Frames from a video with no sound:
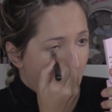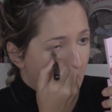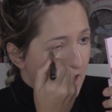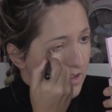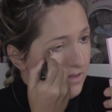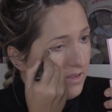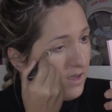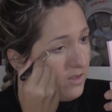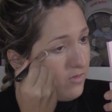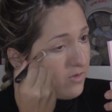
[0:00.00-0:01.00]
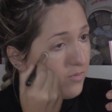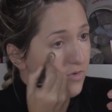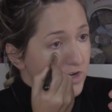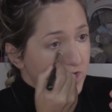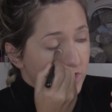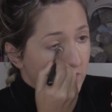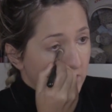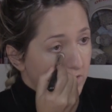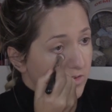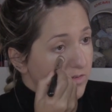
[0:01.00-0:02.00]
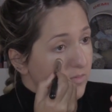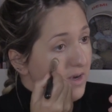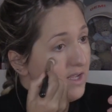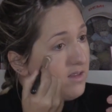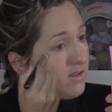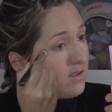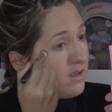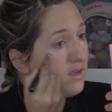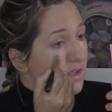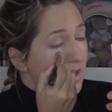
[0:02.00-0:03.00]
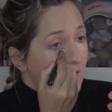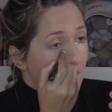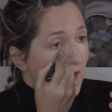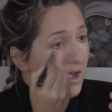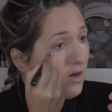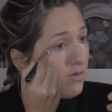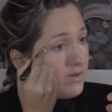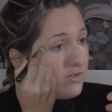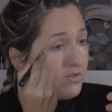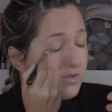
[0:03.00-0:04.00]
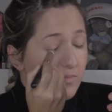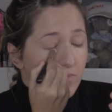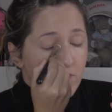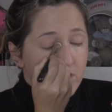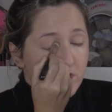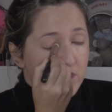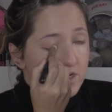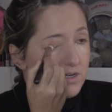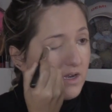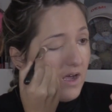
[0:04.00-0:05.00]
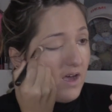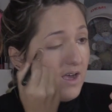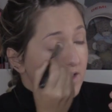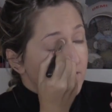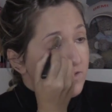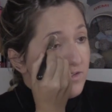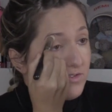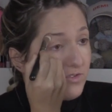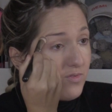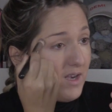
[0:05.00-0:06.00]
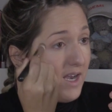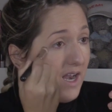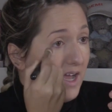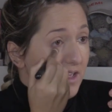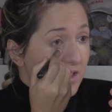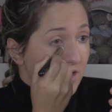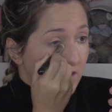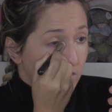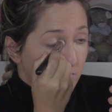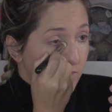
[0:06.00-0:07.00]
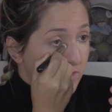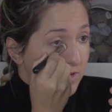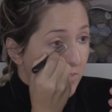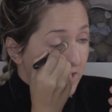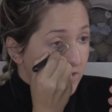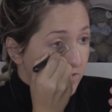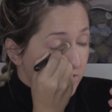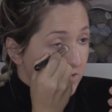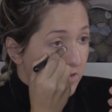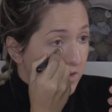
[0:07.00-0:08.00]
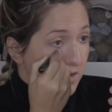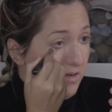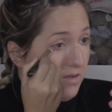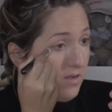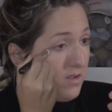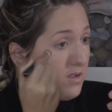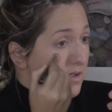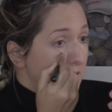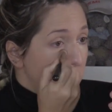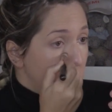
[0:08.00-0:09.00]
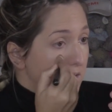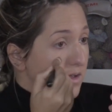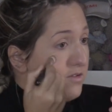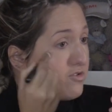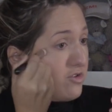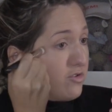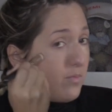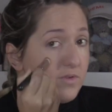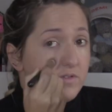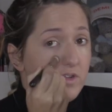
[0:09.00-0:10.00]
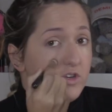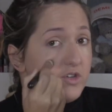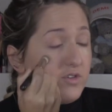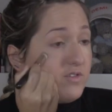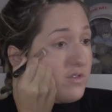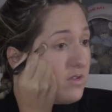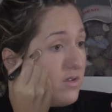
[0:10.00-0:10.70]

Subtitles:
And I use a brush to blend. I always use a brush. I don't really like the beauty blender. It's just a personal choice.